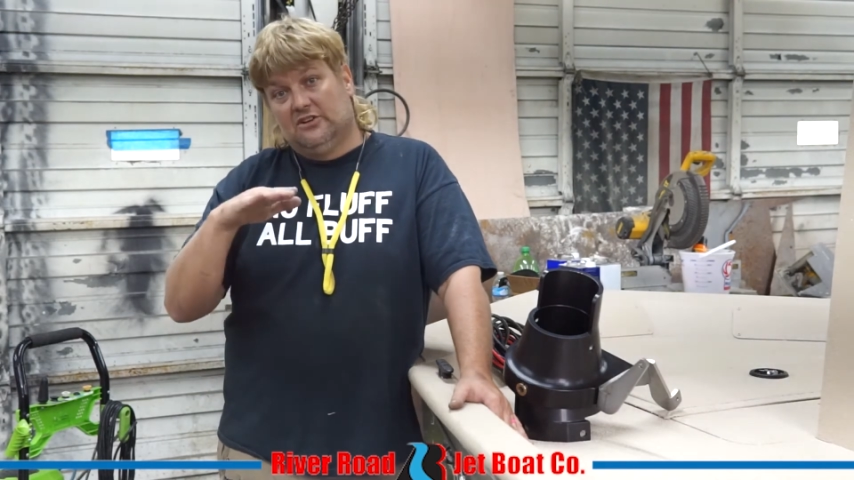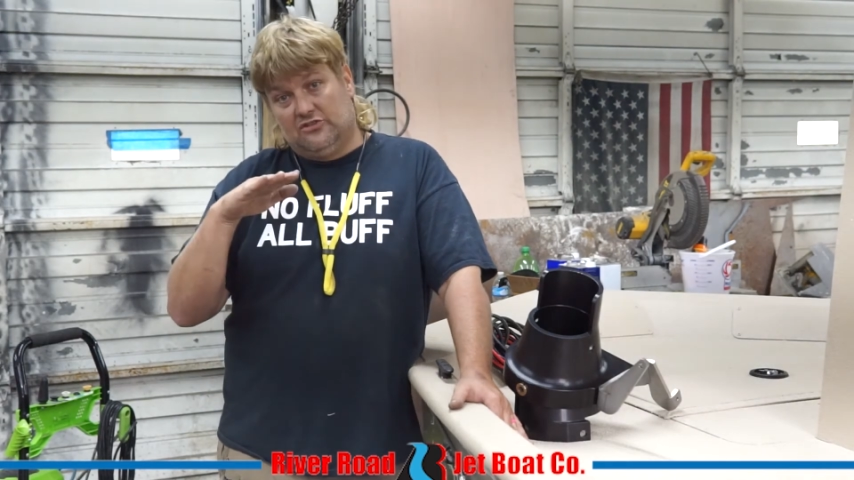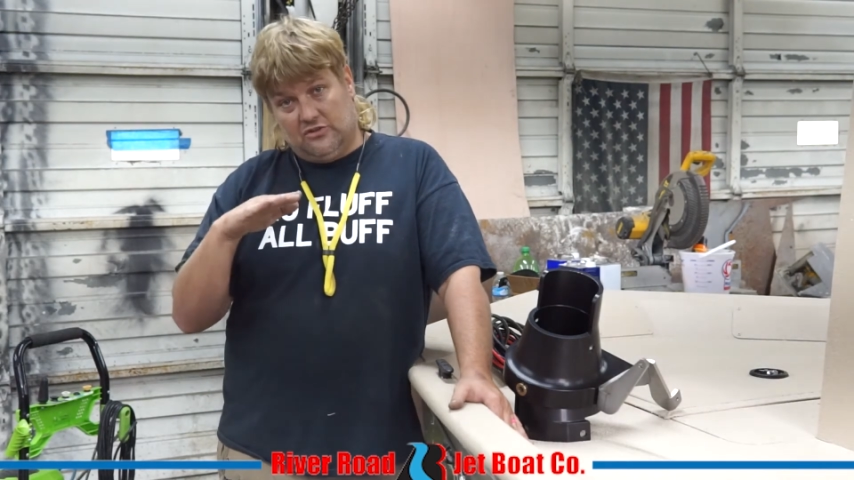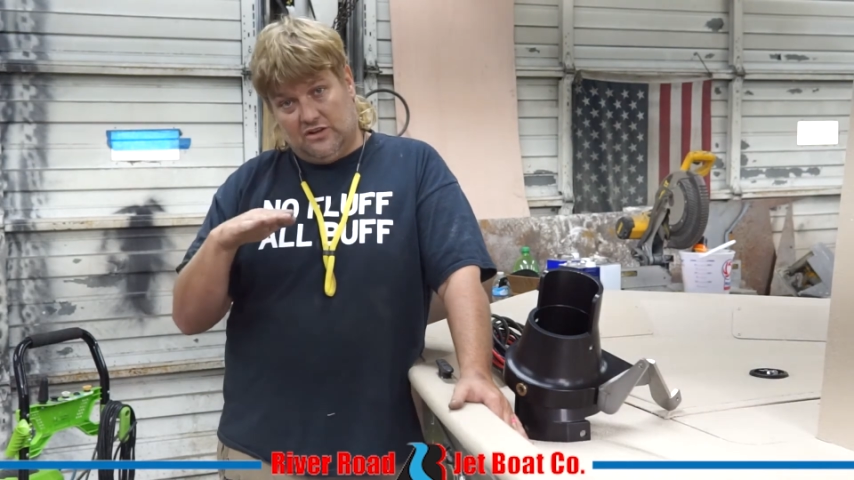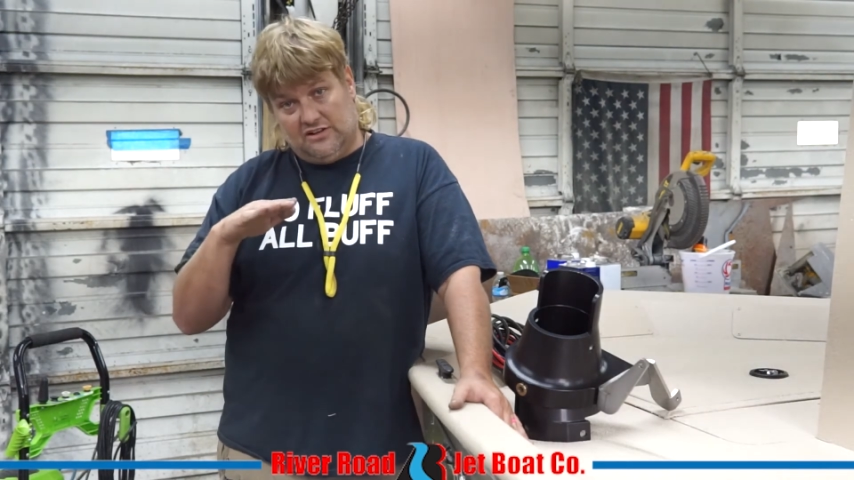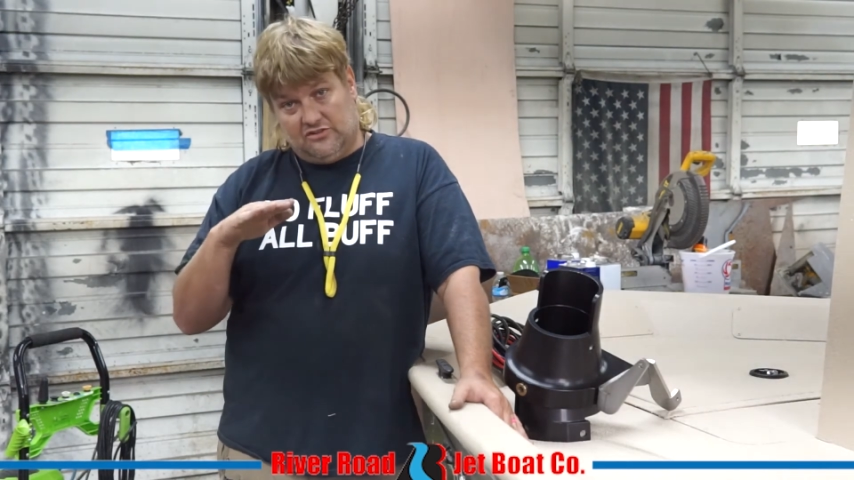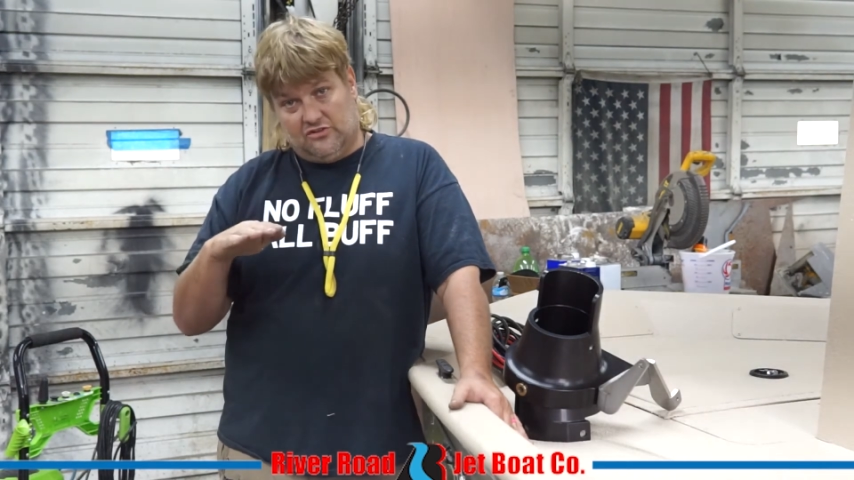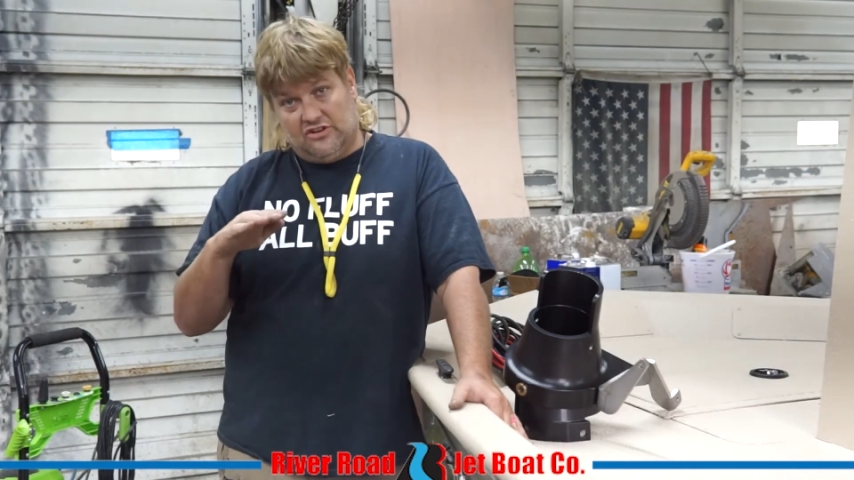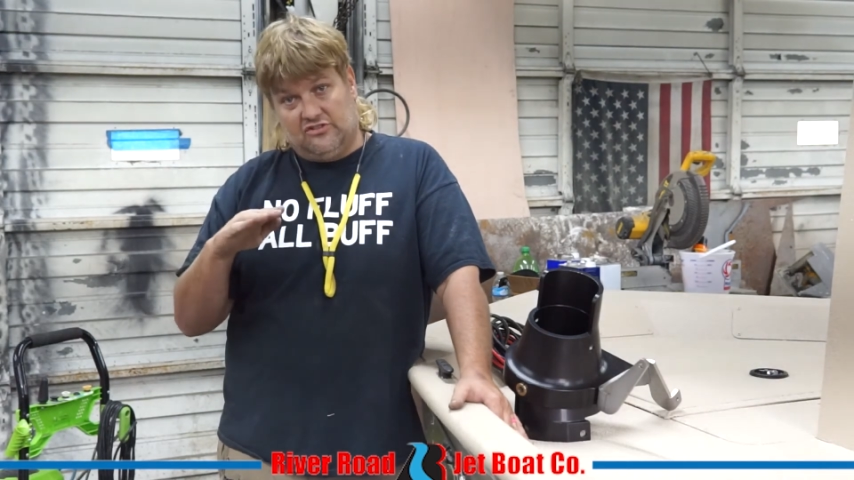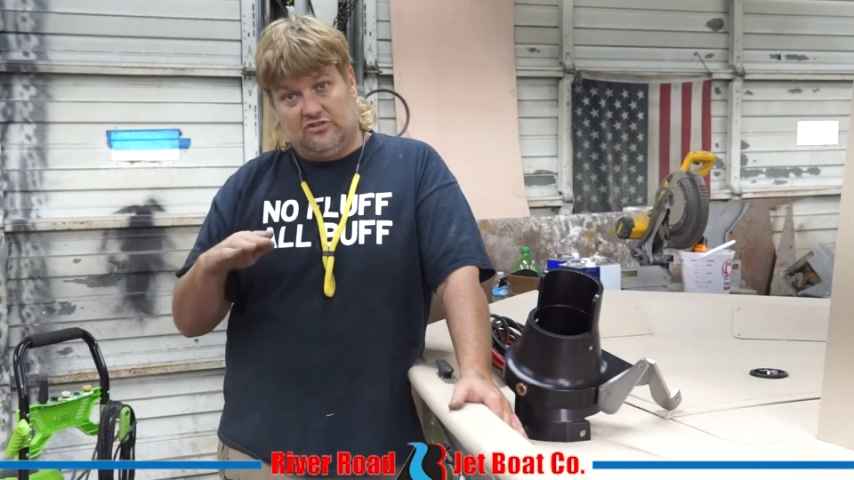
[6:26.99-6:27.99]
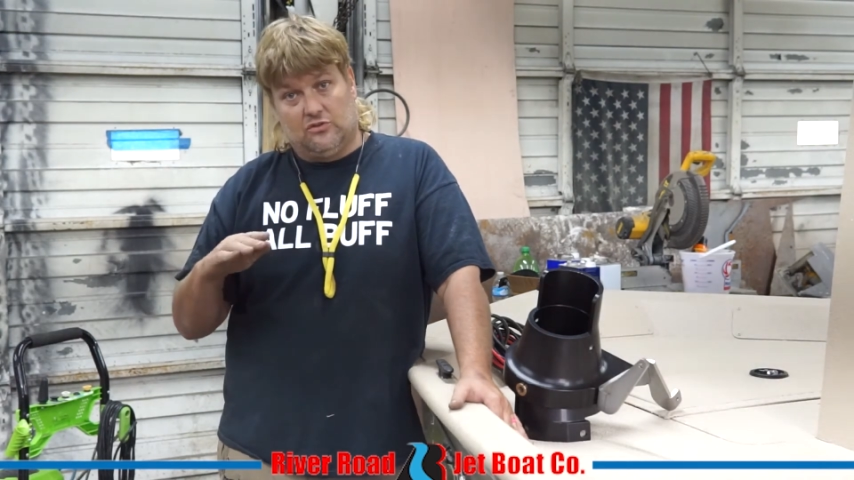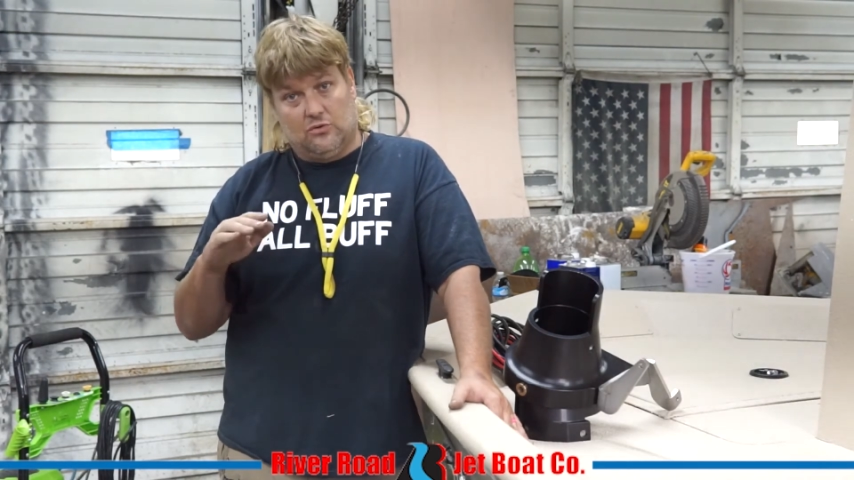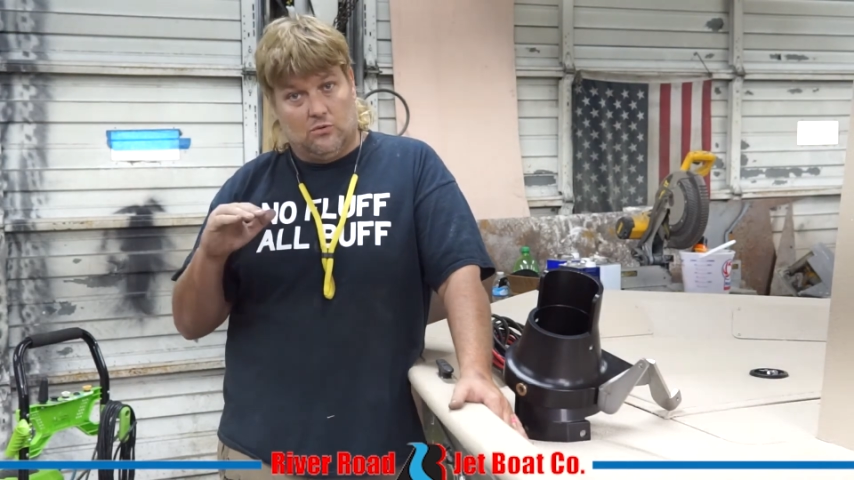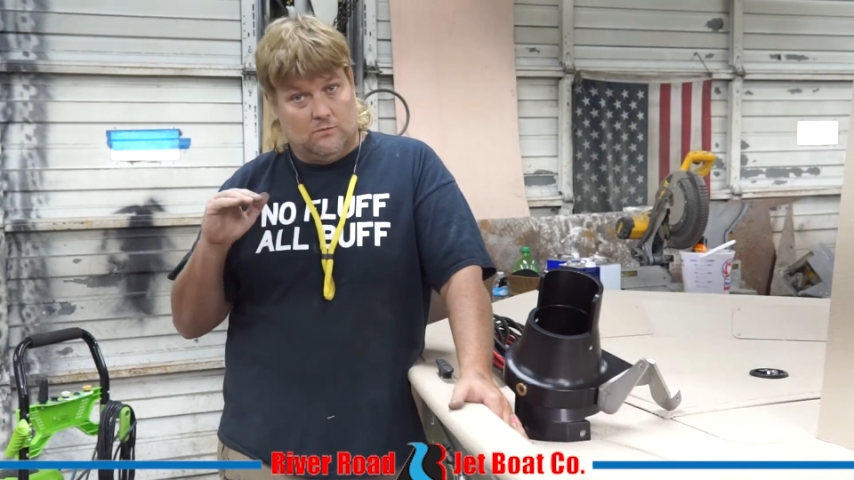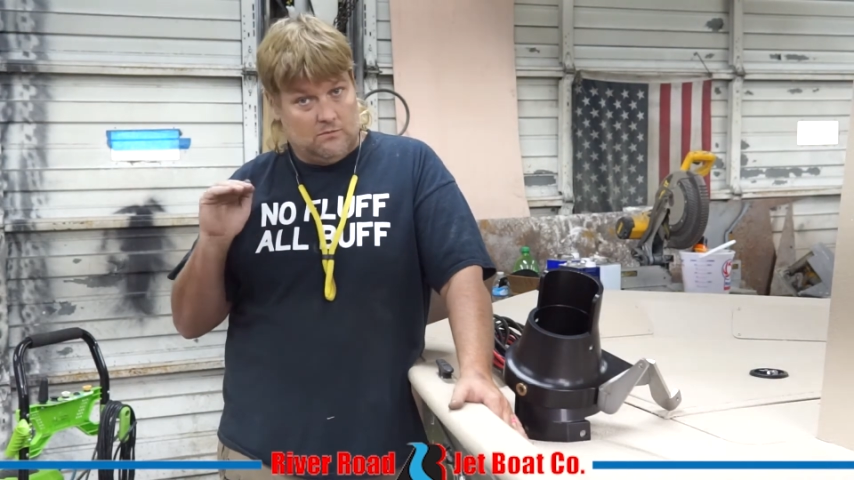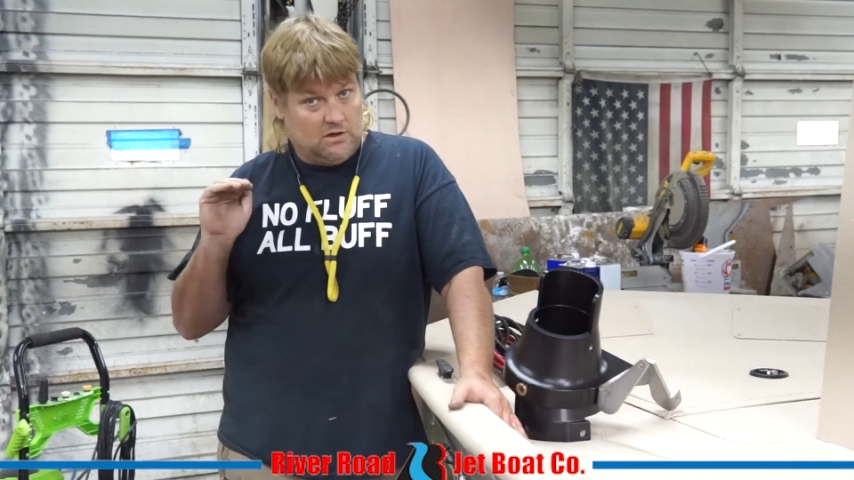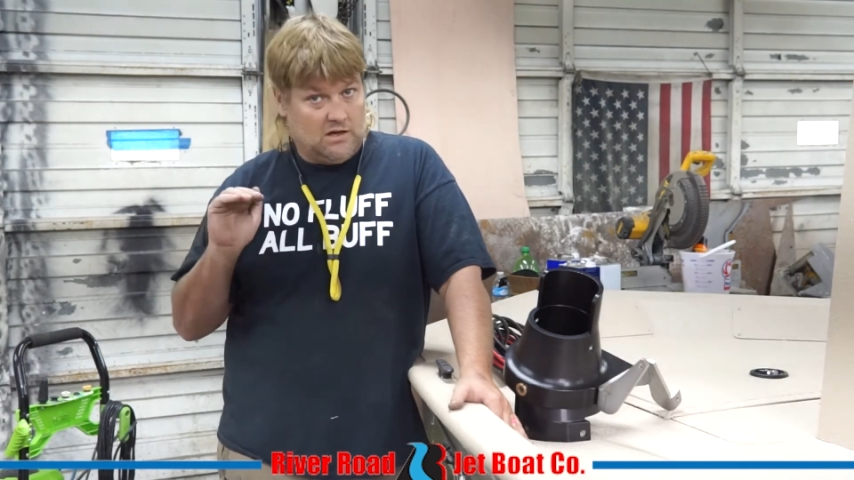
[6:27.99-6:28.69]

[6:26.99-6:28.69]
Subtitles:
to a traditional